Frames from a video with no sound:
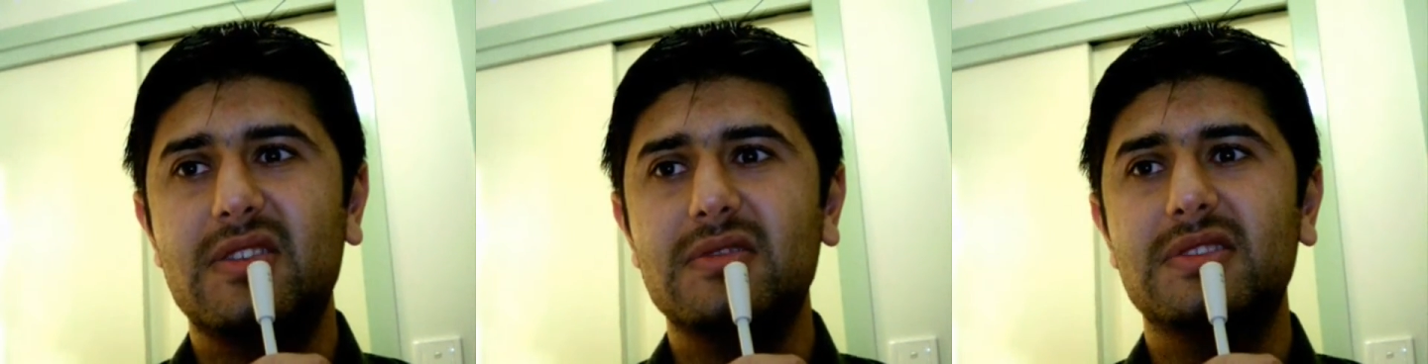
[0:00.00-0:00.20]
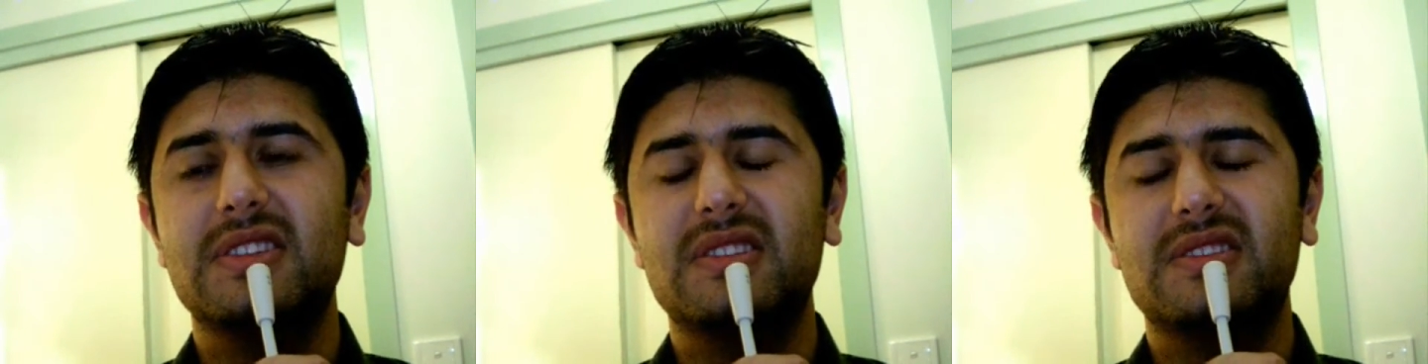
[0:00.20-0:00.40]

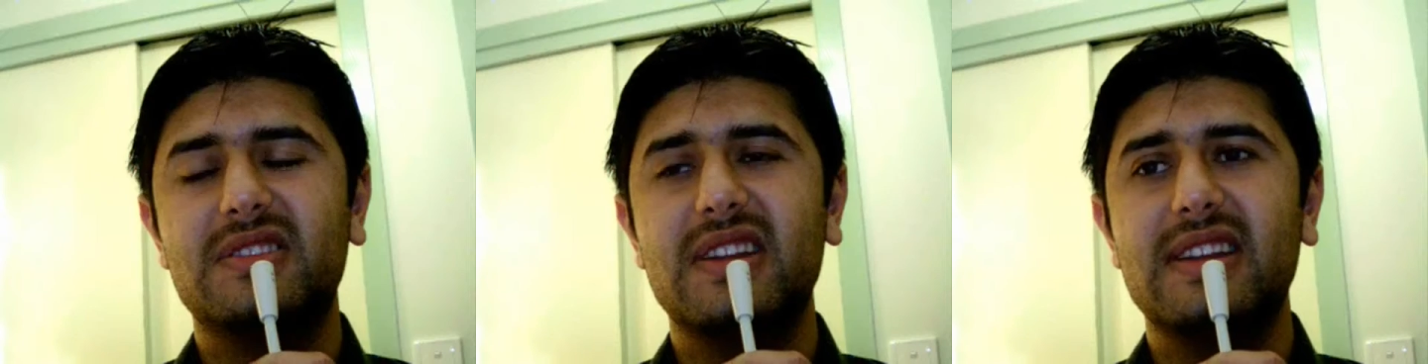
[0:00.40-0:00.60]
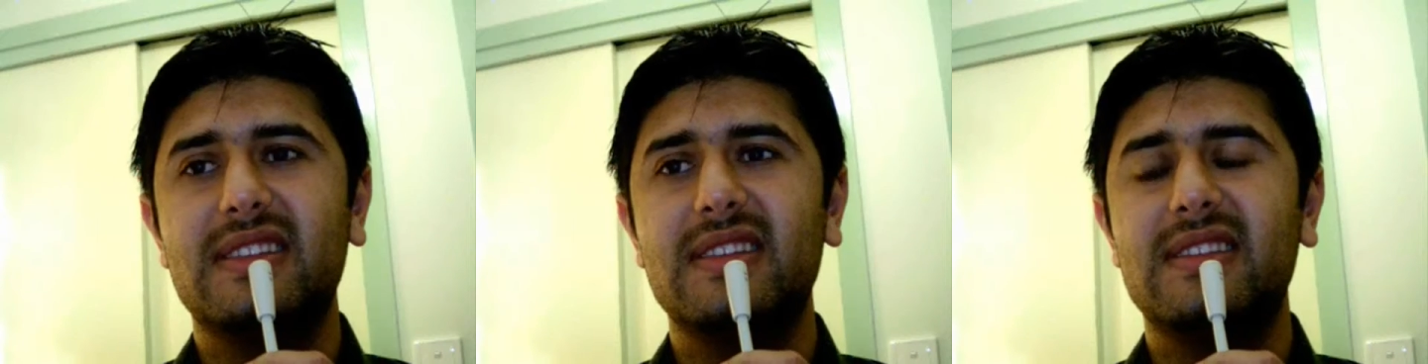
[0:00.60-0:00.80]
is
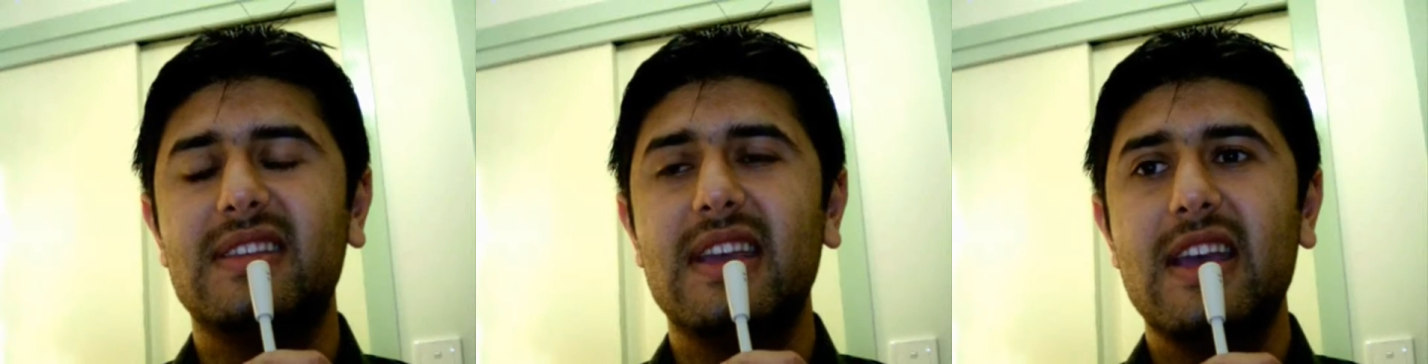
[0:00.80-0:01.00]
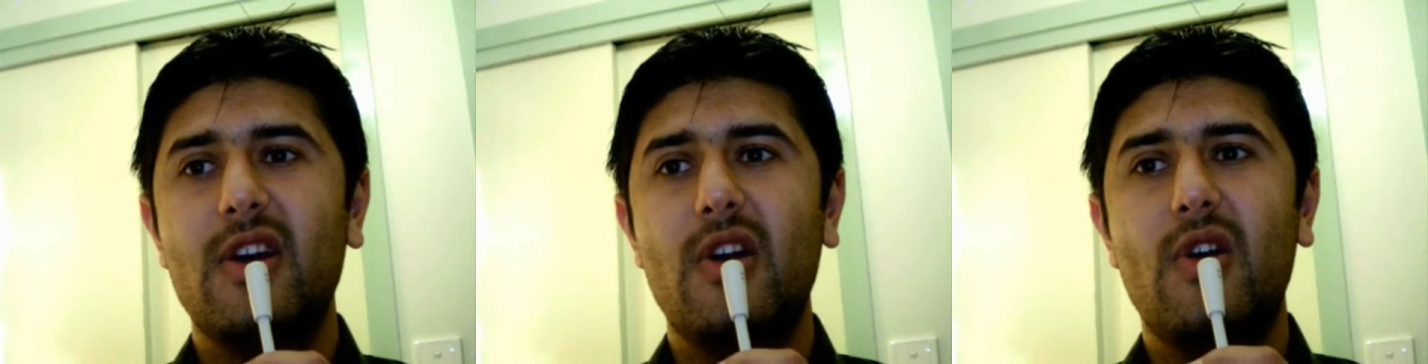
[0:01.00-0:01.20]

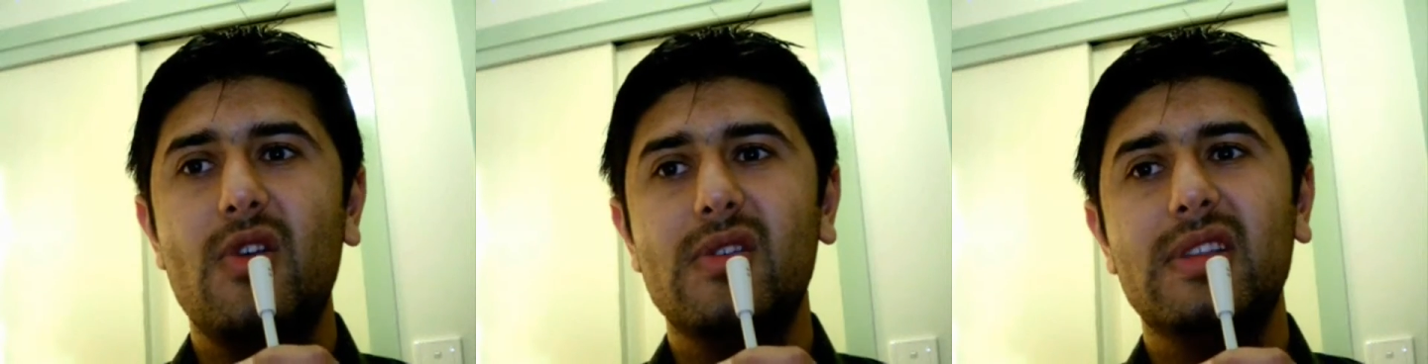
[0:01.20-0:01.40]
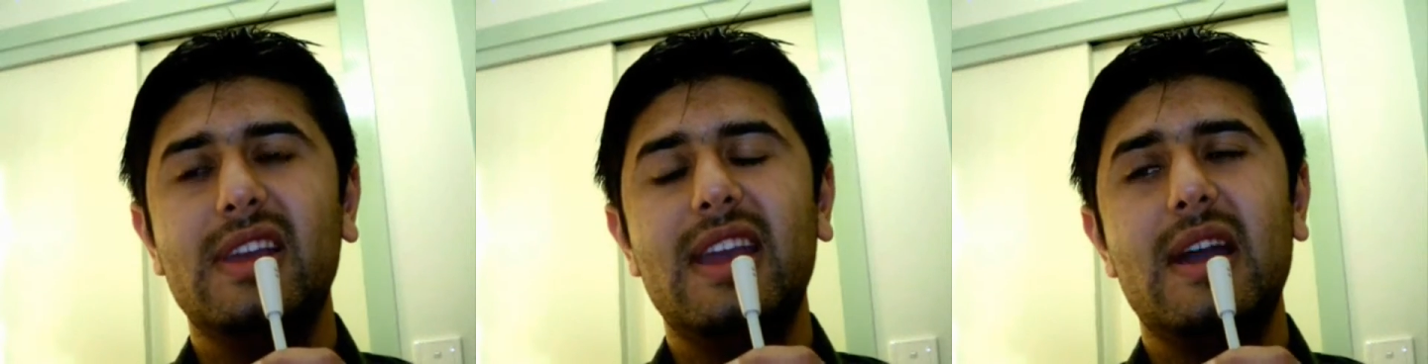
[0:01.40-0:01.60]
concentrated
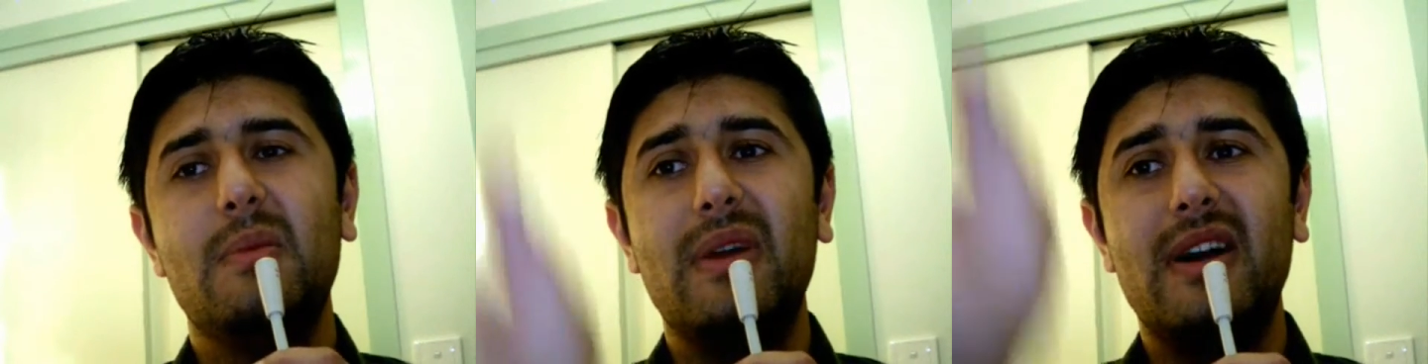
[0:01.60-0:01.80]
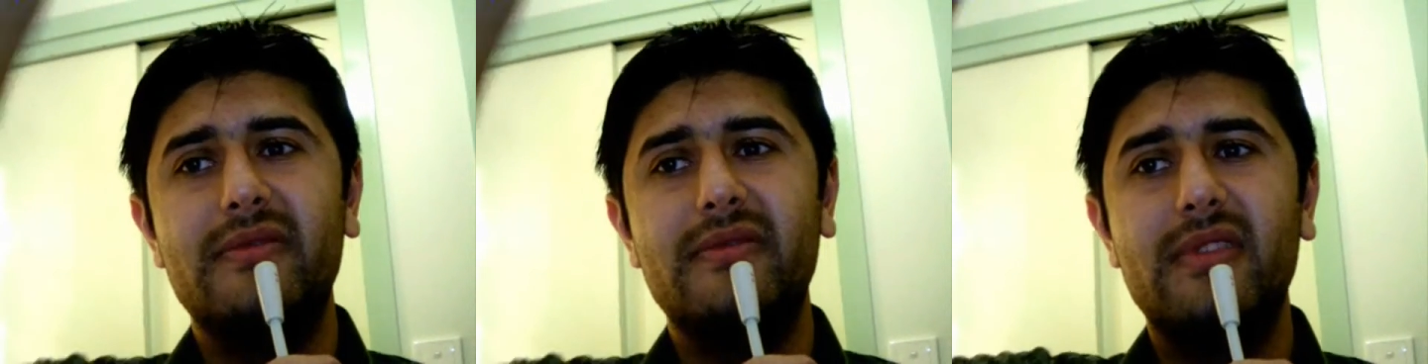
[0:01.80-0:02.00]

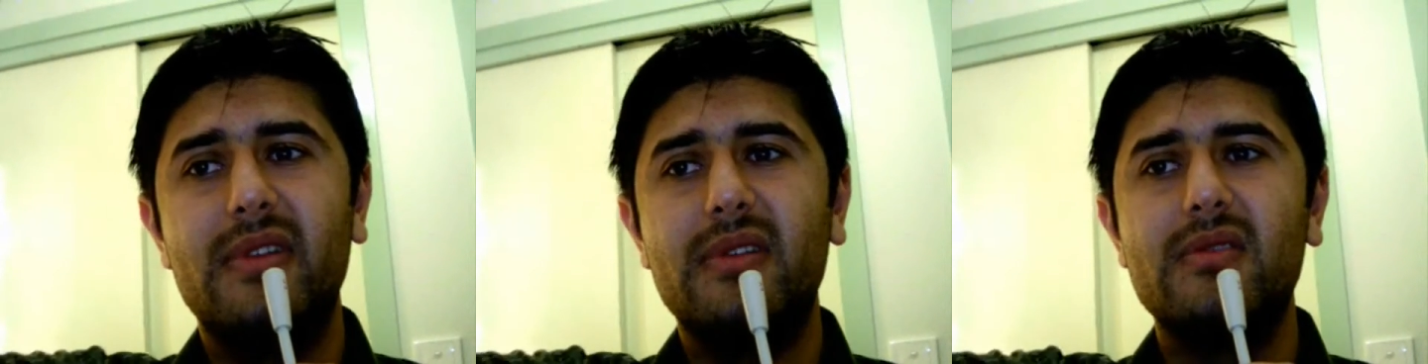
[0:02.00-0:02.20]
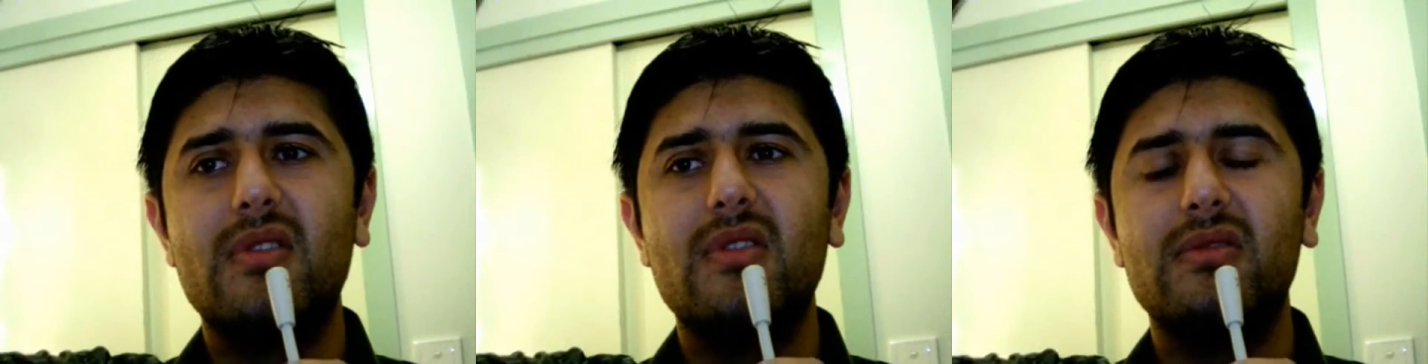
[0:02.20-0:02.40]
only
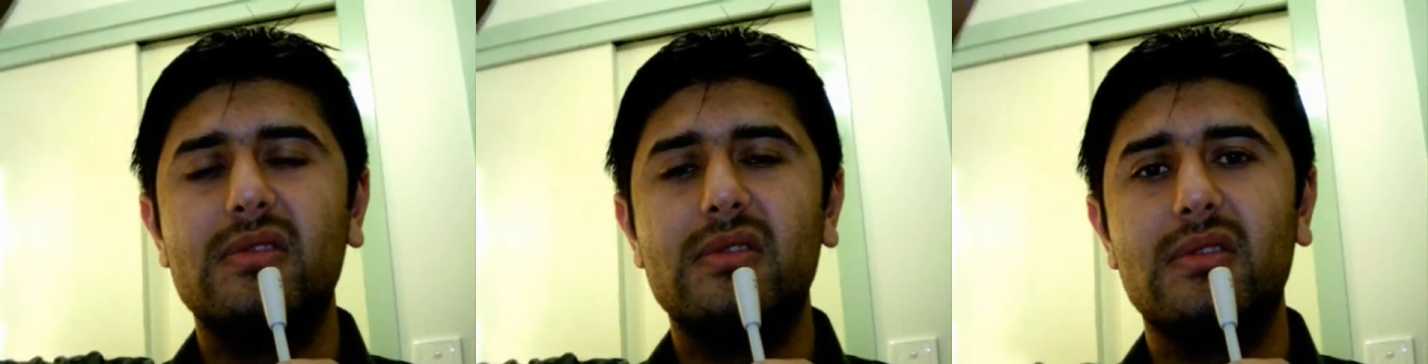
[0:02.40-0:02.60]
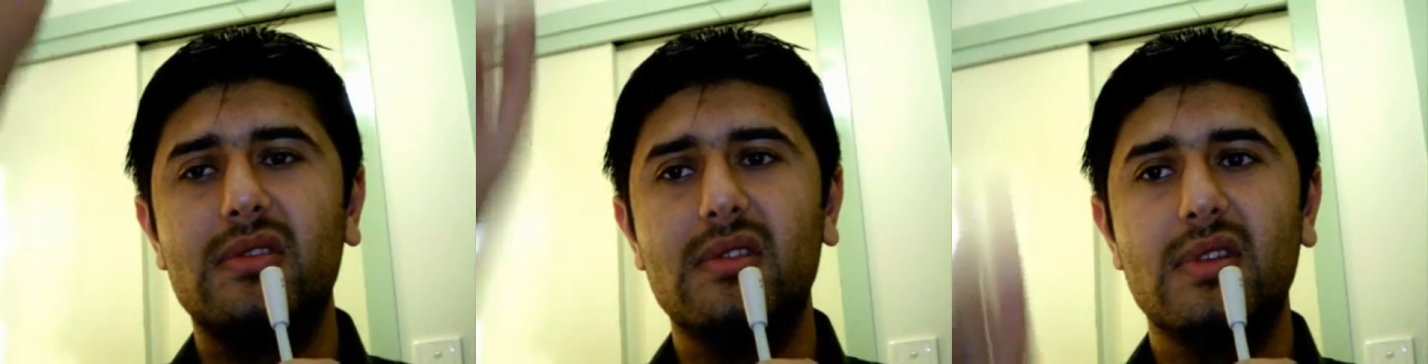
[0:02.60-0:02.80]
above the
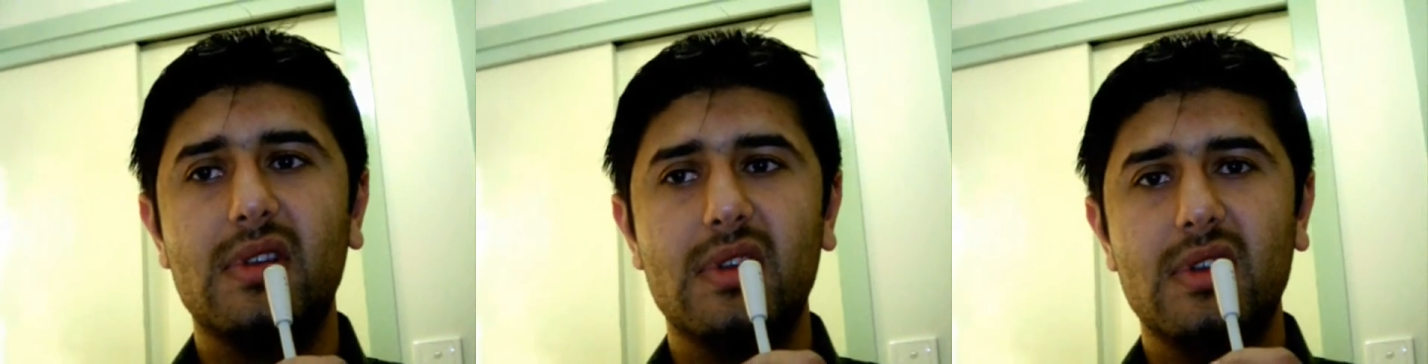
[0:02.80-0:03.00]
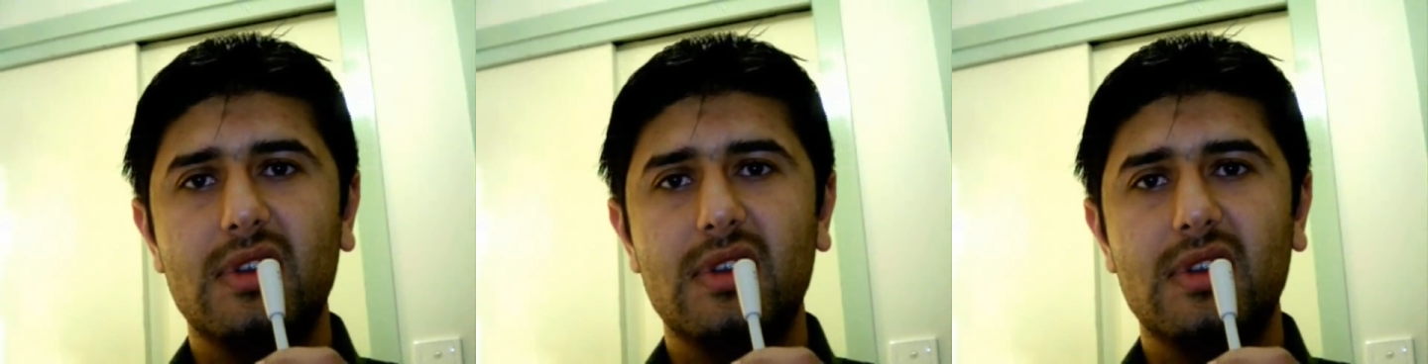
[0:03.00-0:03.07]
throne.